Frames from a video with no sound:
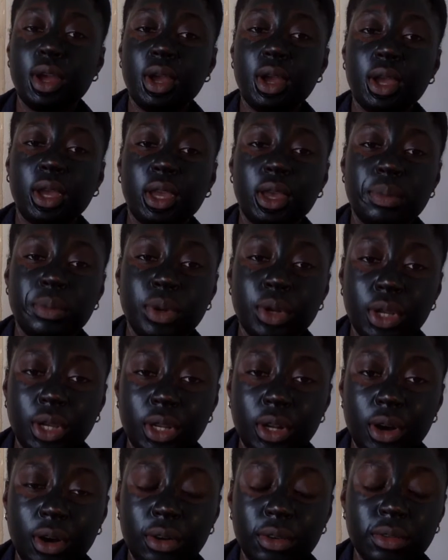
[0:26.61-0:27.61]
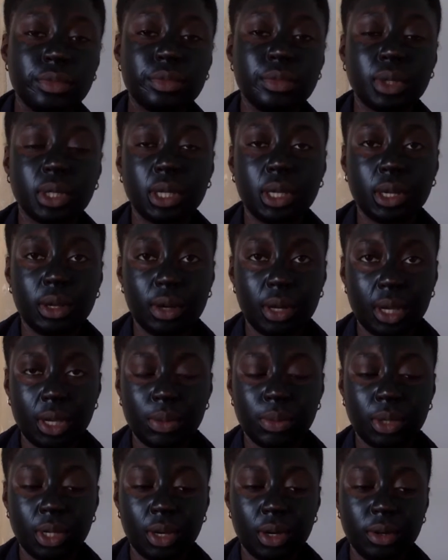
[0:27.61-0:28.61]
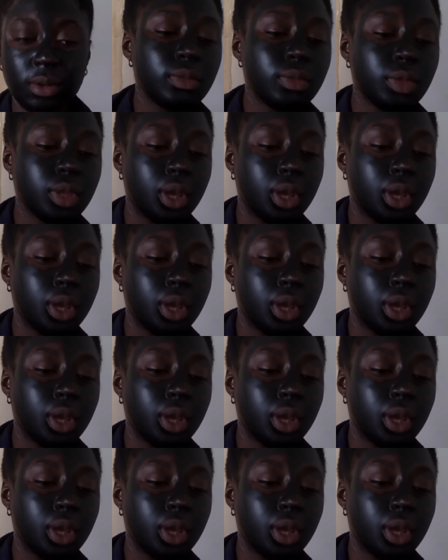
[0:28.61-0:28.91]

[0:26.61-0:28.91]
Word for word: i kept putting it off but here i am now